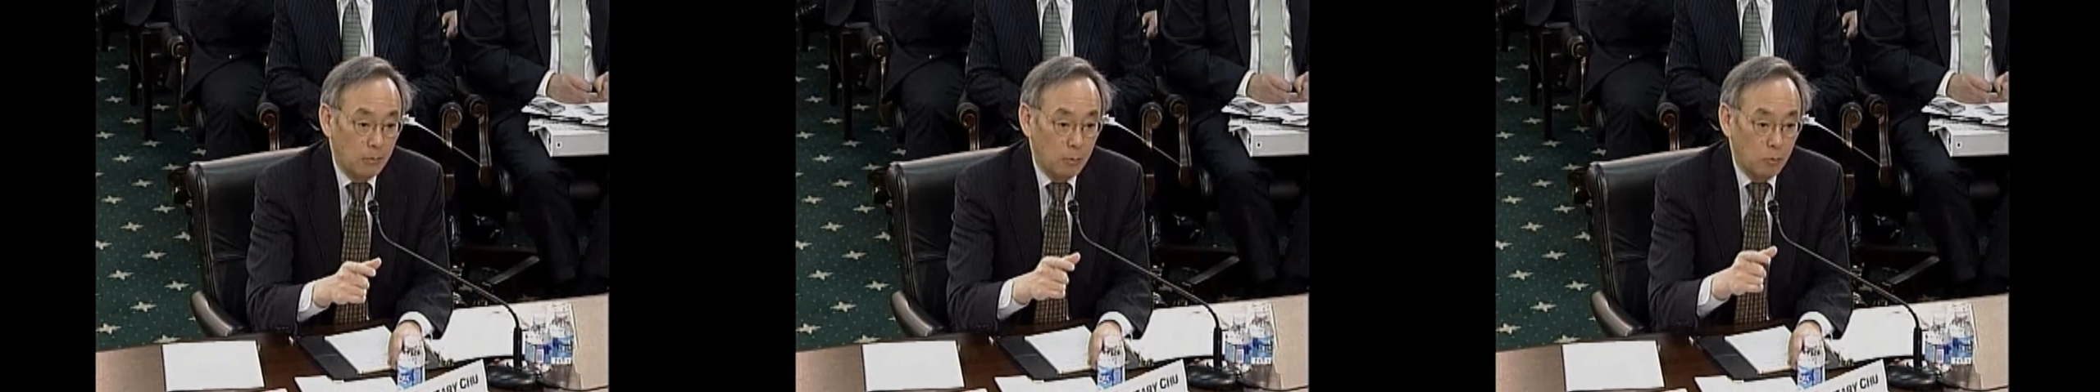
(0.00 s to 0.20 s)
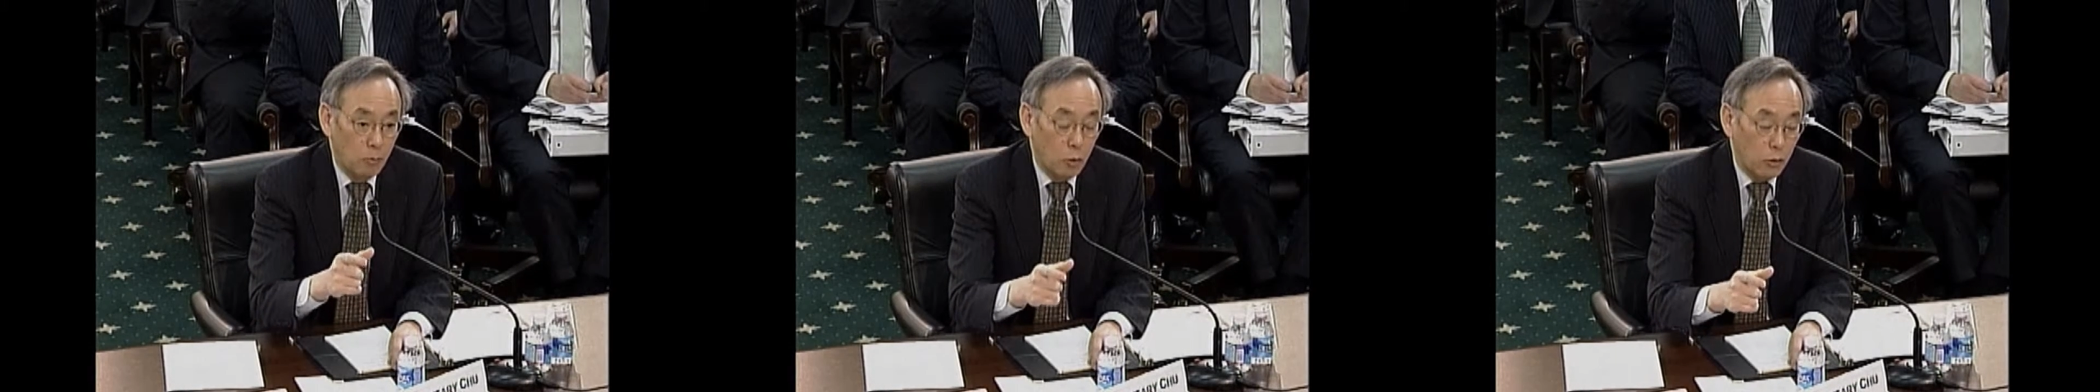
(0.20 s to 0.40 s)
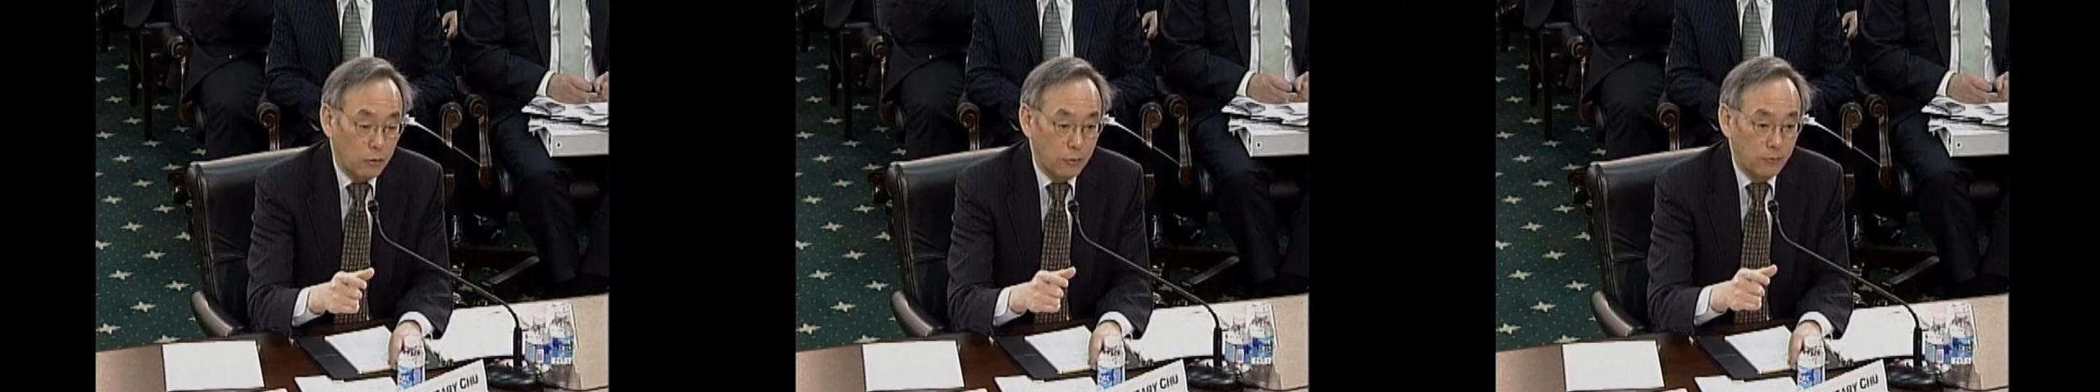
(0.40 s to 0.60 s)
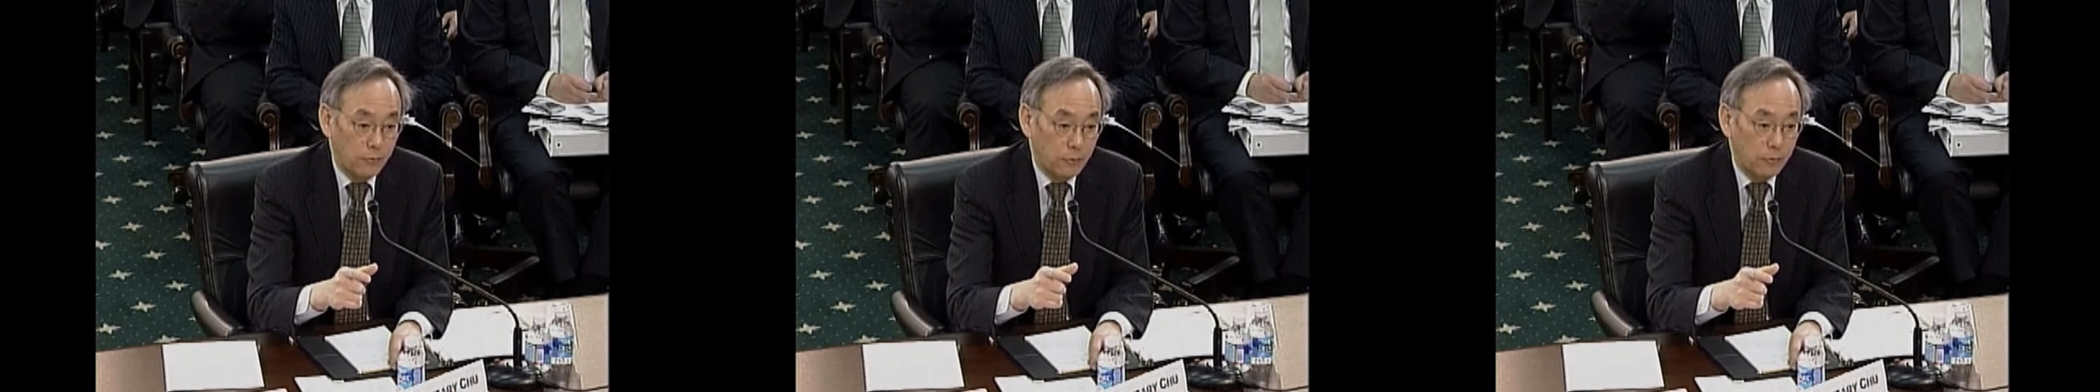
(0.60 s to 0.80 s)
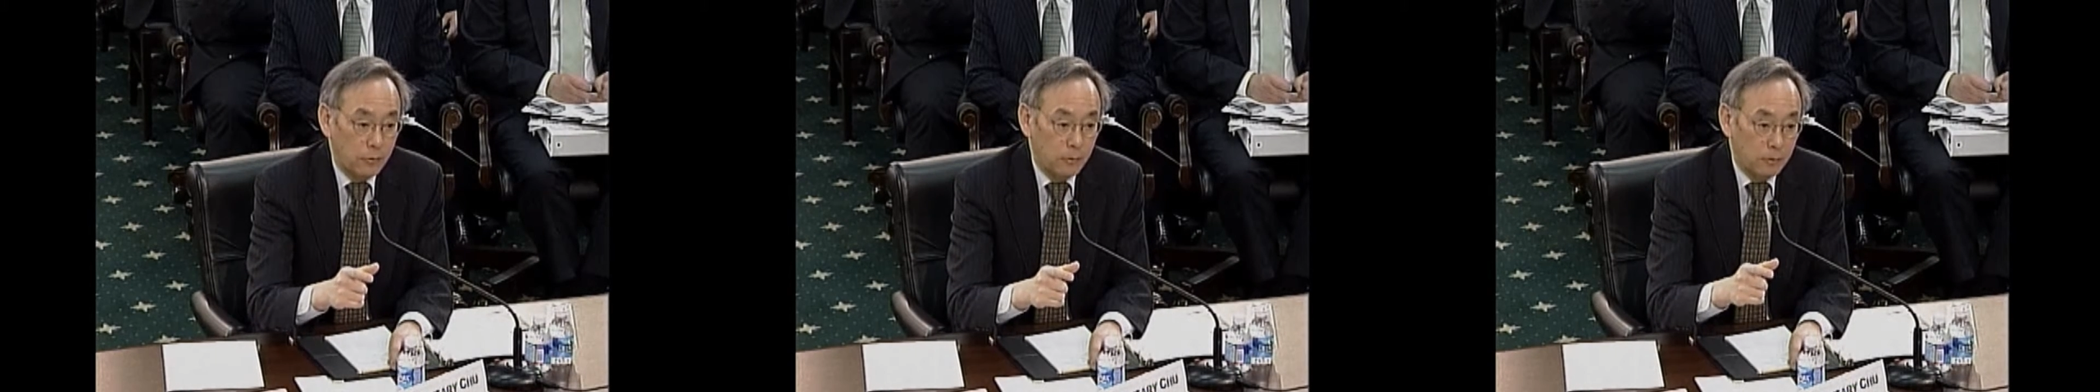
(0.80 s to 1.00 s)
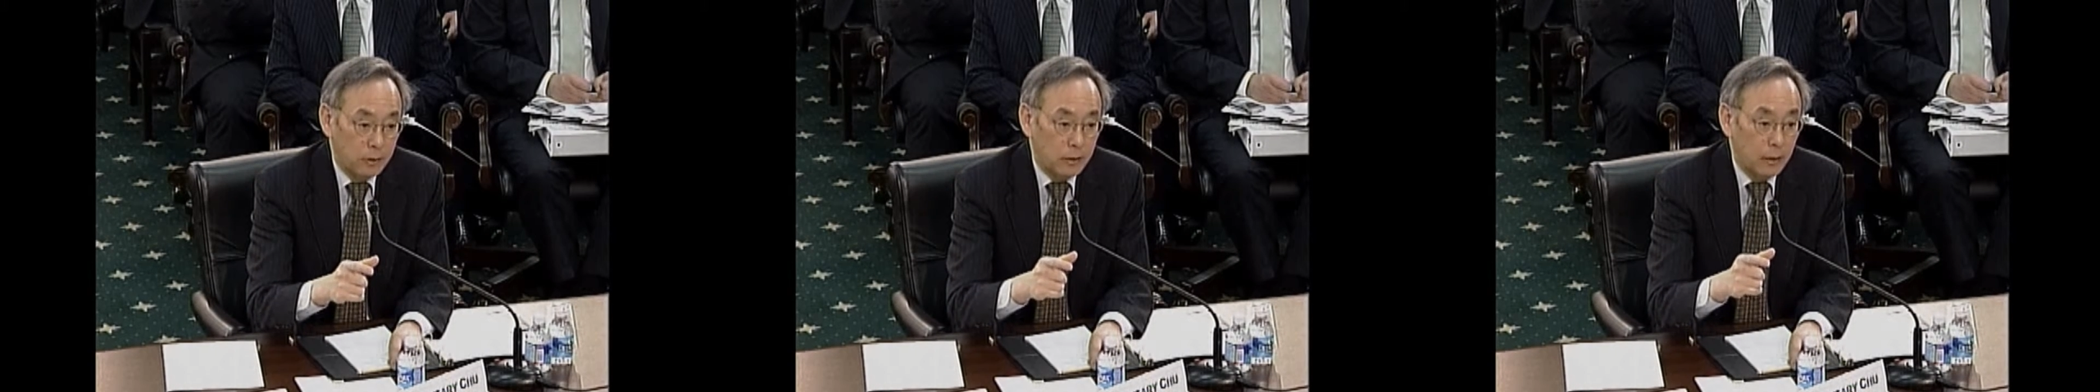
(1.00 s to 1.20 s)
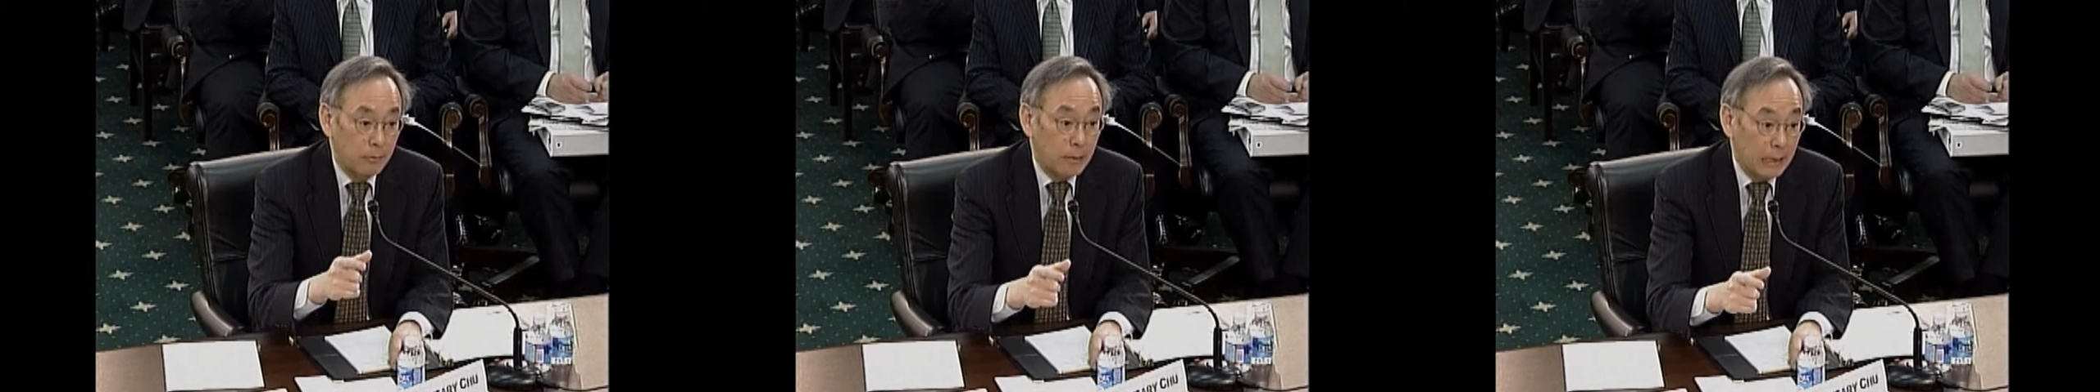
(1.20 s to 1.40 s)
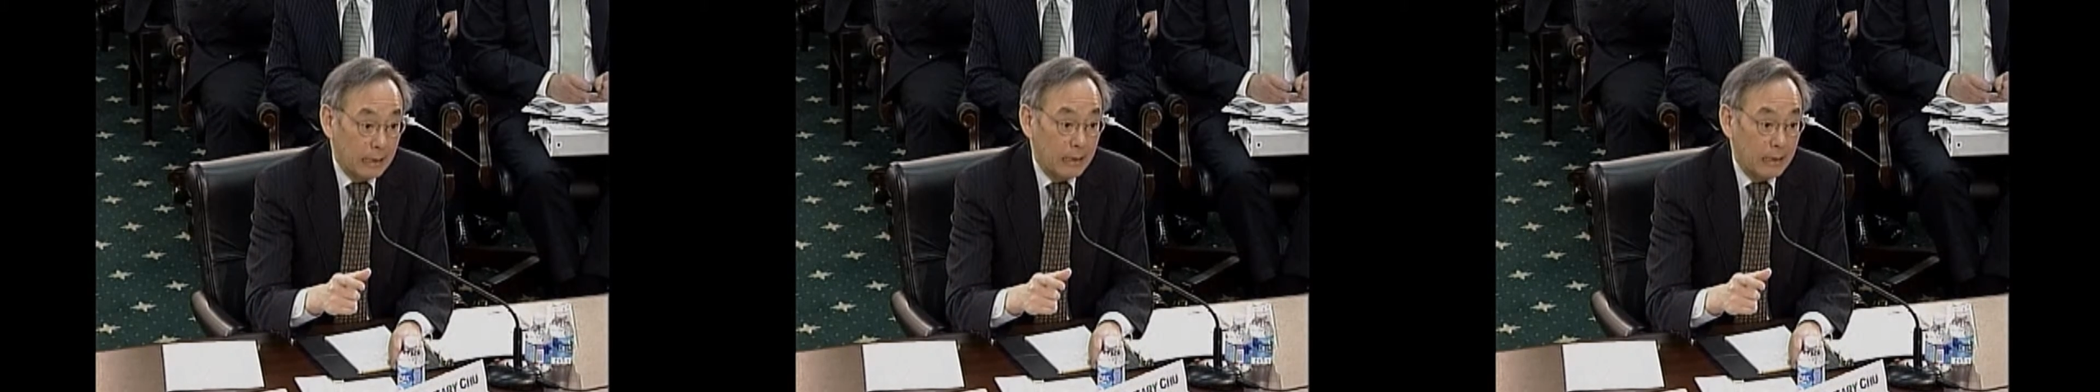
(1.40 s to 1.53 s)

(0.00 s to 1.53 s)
more than 50% in many